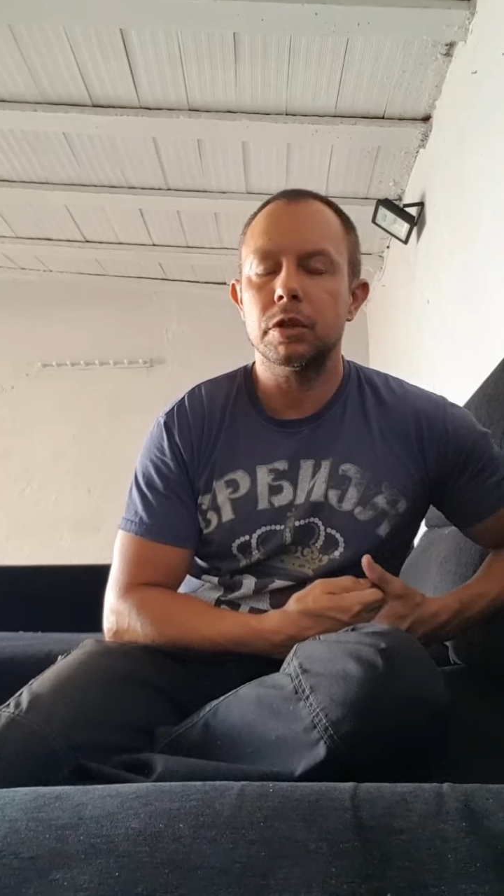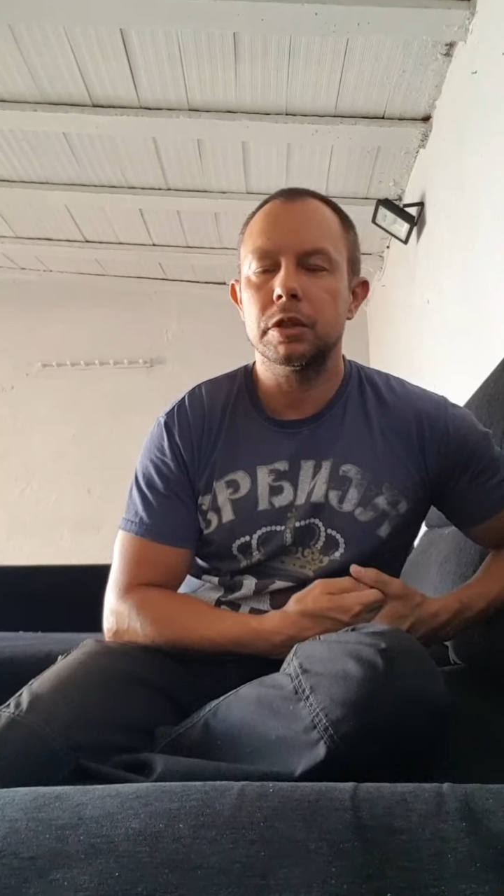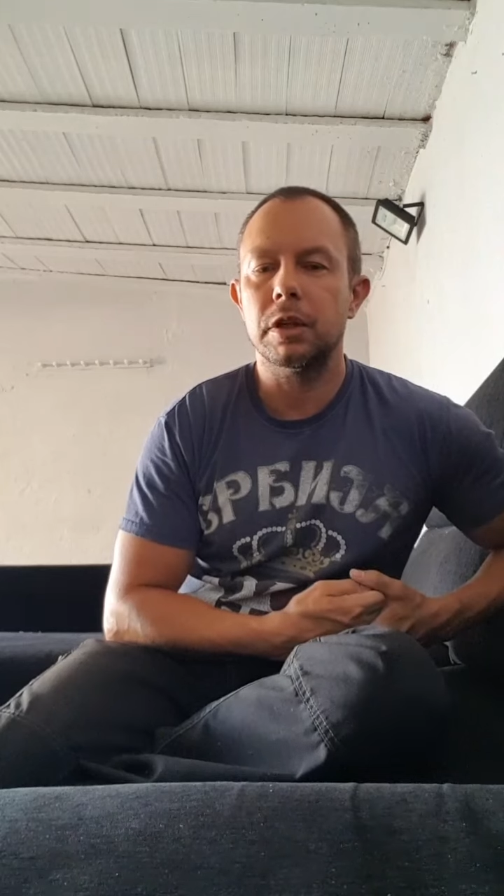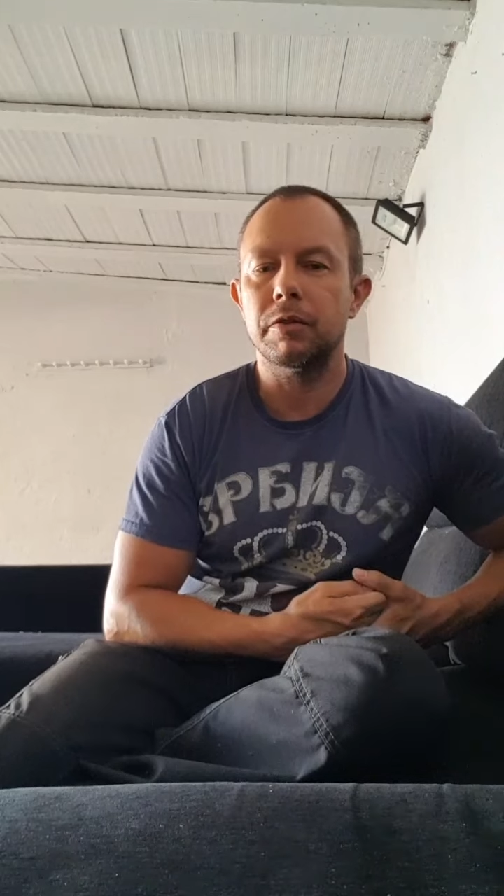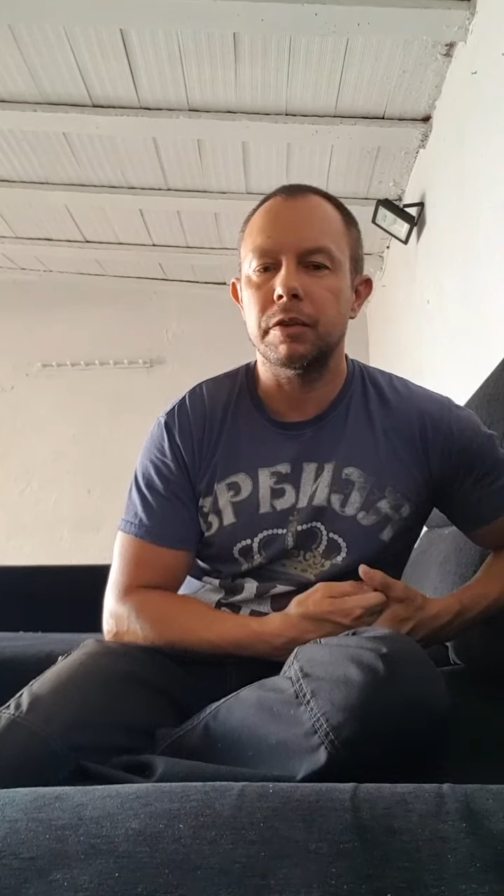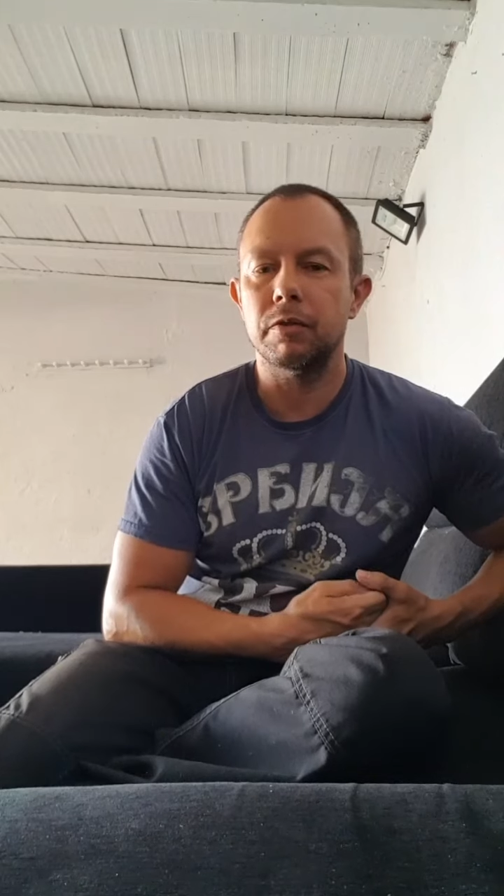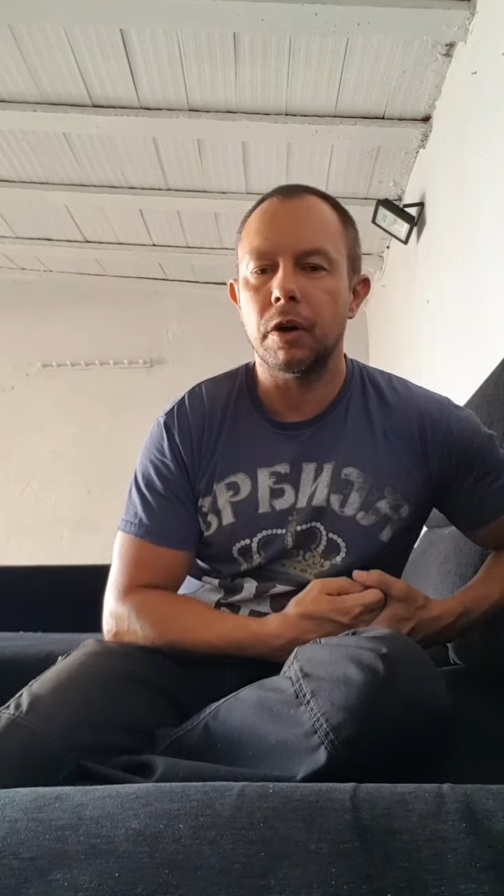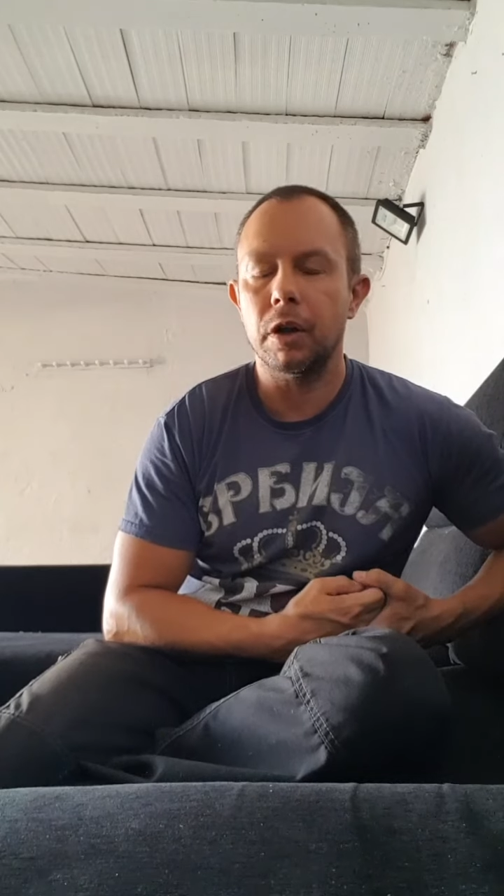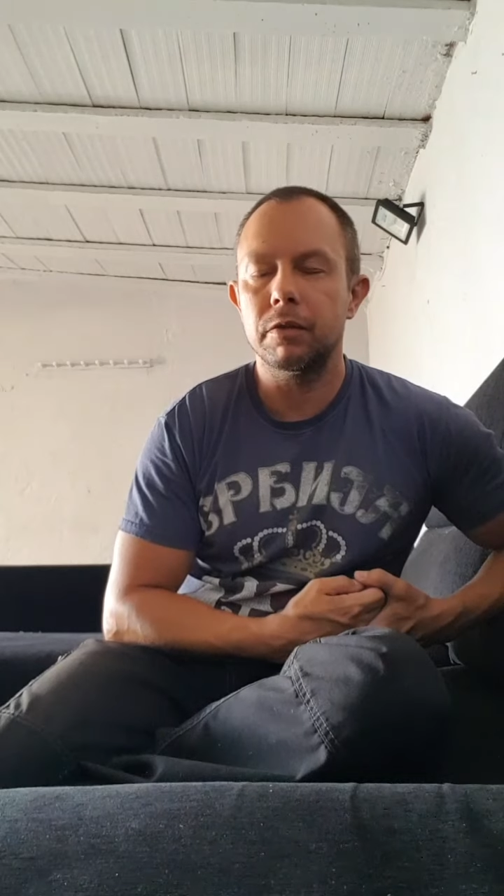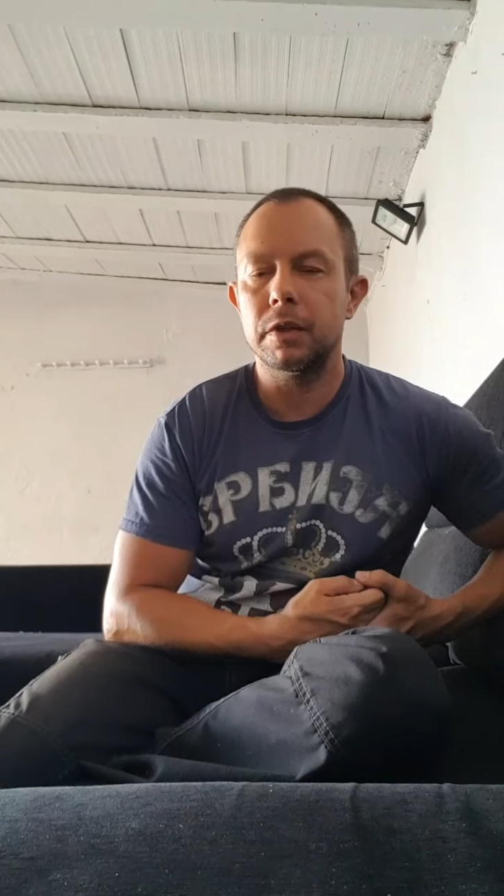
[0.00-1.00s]
stuff
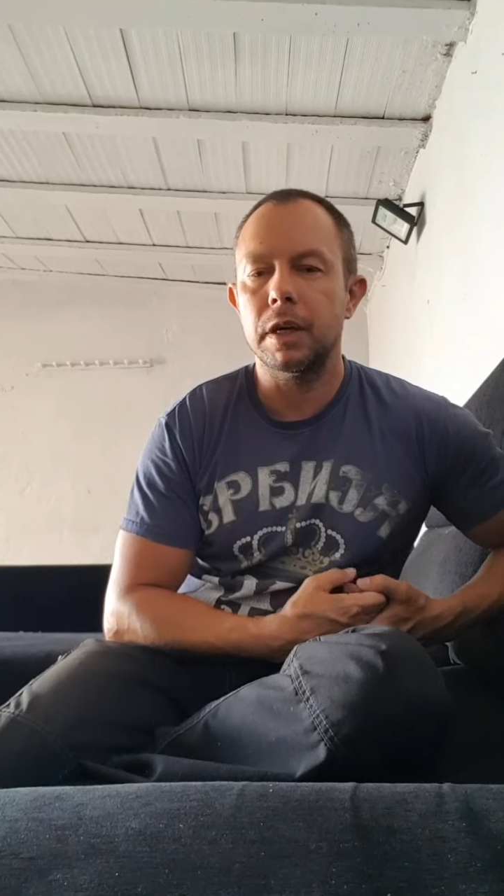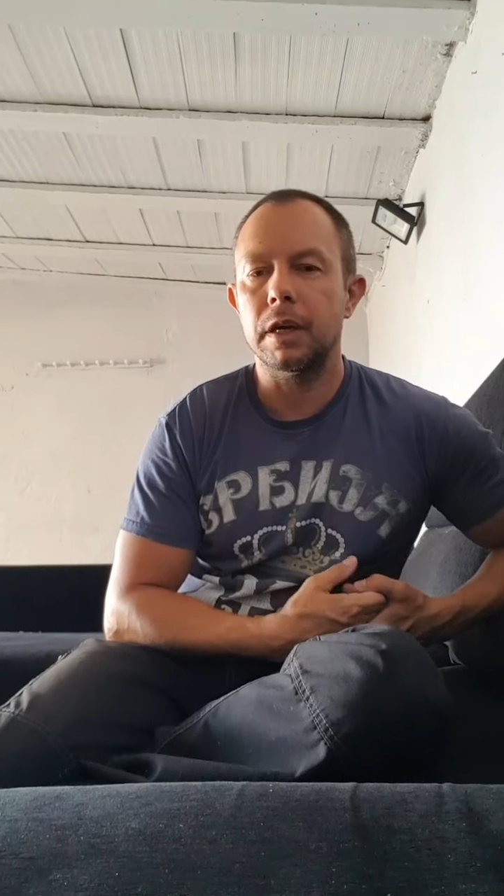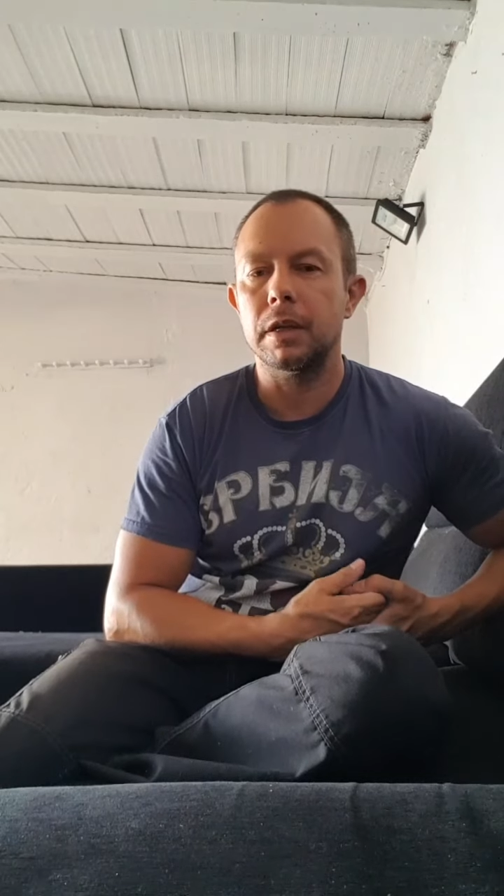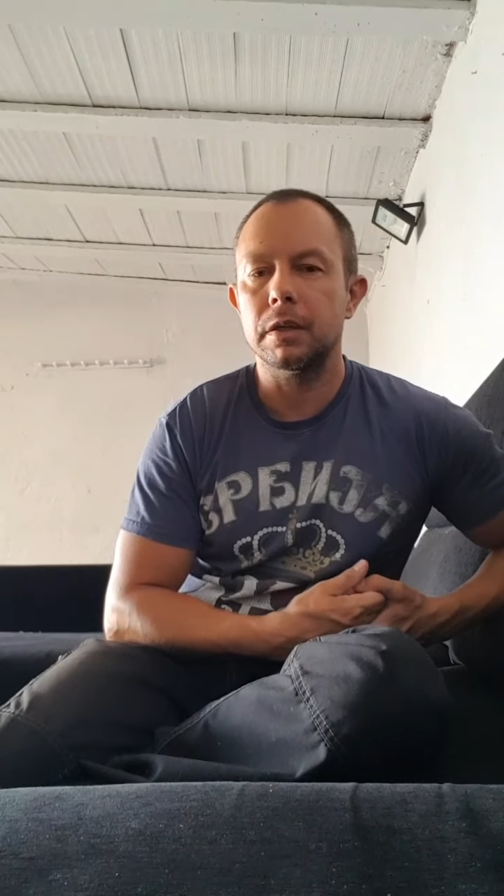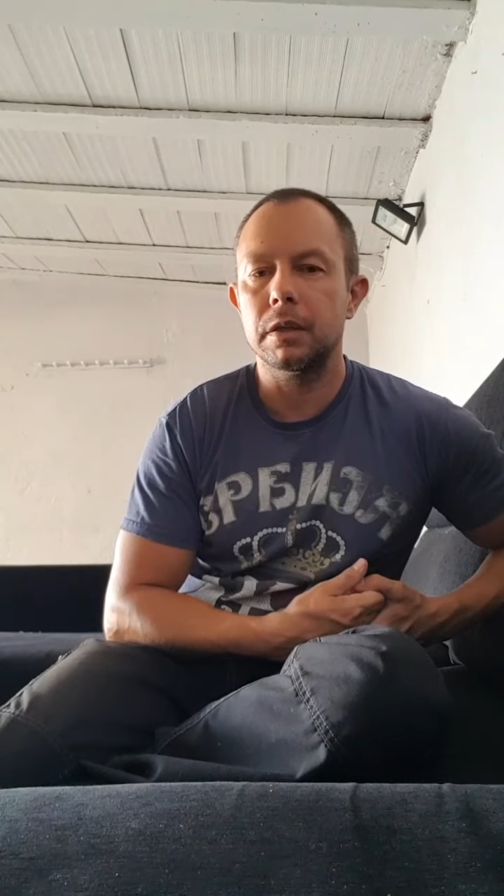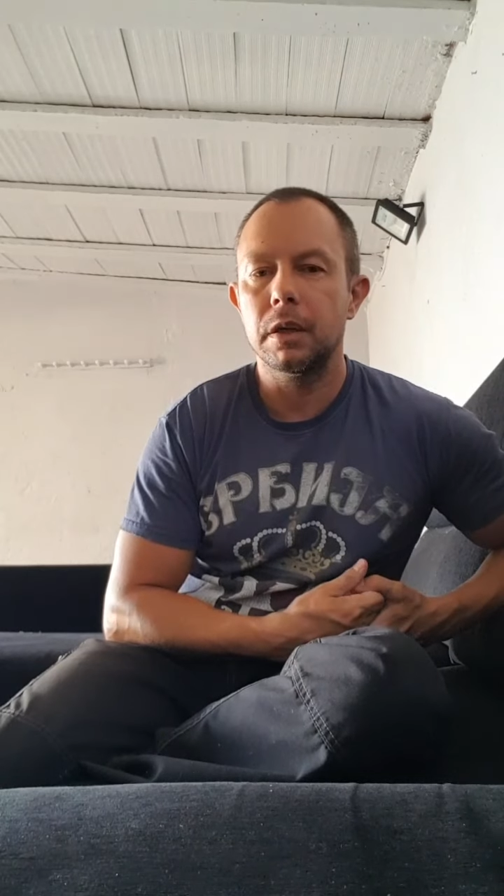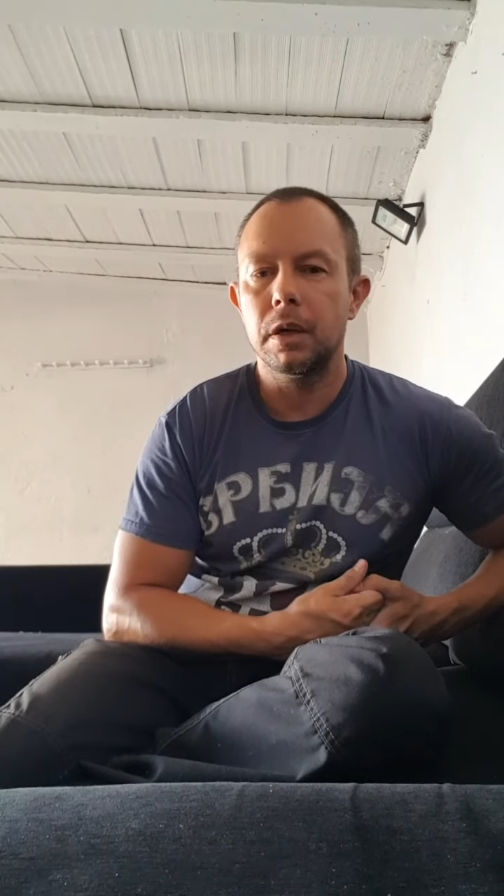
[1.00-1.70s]
involved and